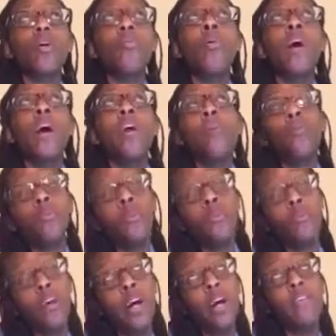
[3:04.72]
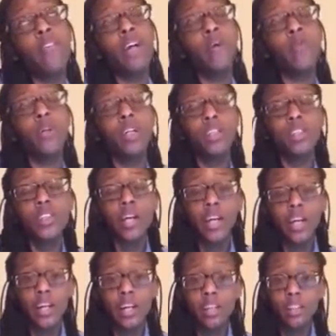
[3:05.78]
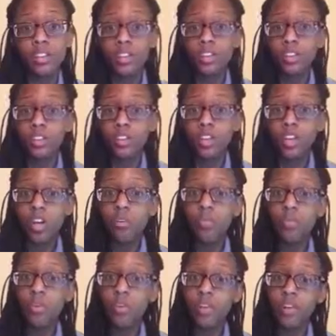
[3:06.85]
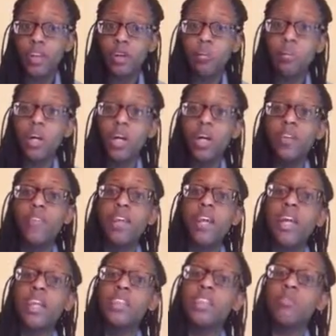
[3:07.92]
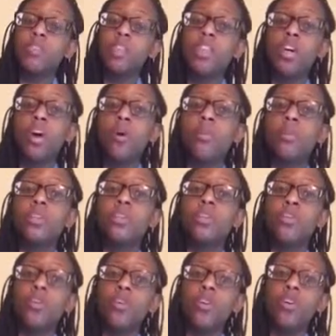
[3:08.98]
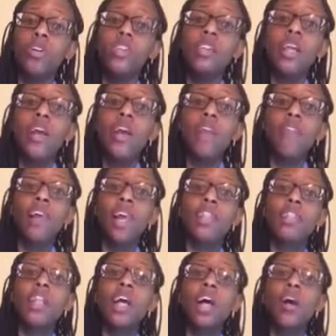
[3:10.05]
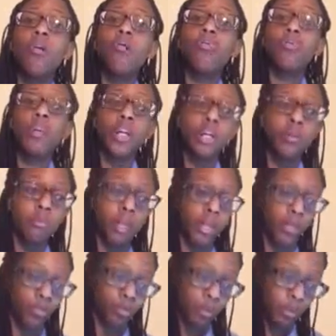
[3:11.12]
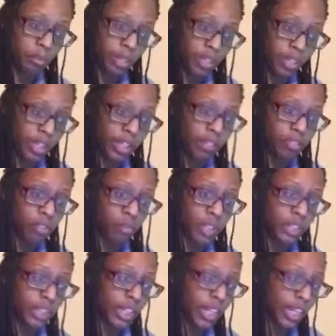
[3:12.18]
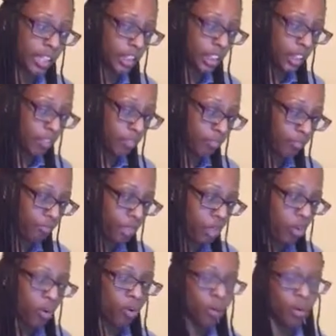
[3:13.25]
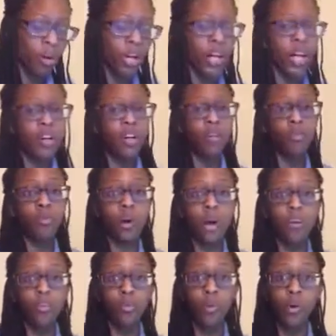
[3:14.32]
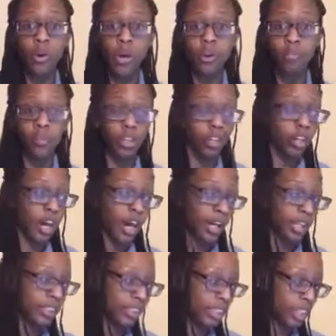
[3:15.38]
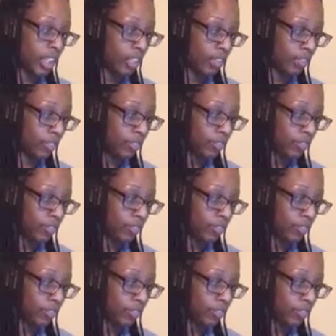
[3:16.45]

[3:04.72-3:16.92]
Where there was land for them, they attempted to open schools and things to help freed men and women and give them education while the war effort lasted,